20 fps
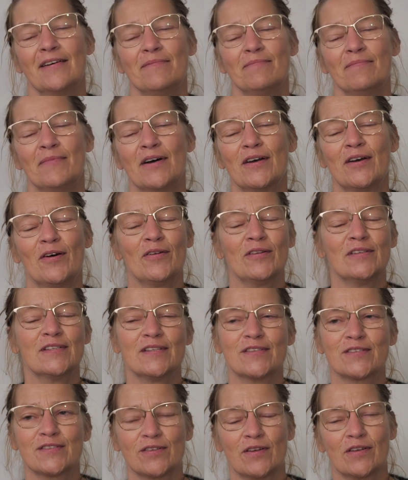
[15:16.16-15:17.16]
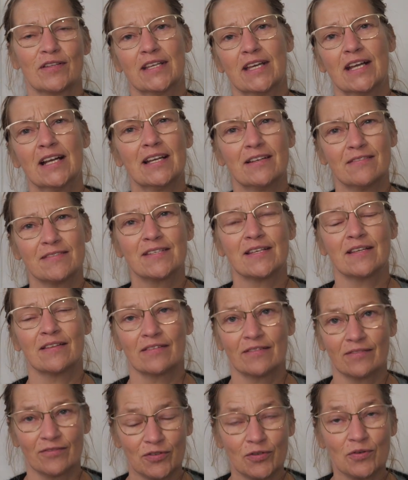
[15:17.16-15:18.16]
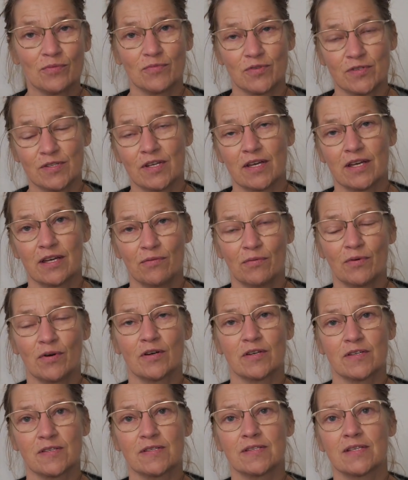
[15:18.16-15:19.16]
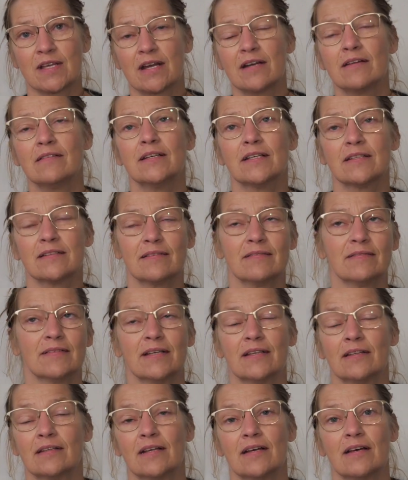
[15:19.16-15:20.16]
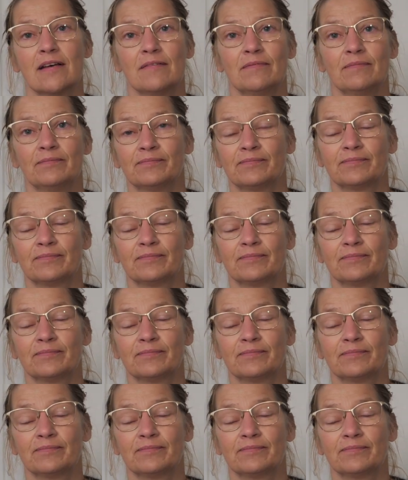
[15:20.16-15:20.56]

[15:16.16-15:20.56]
My oldest son, he lives in Tromsø. He works there in a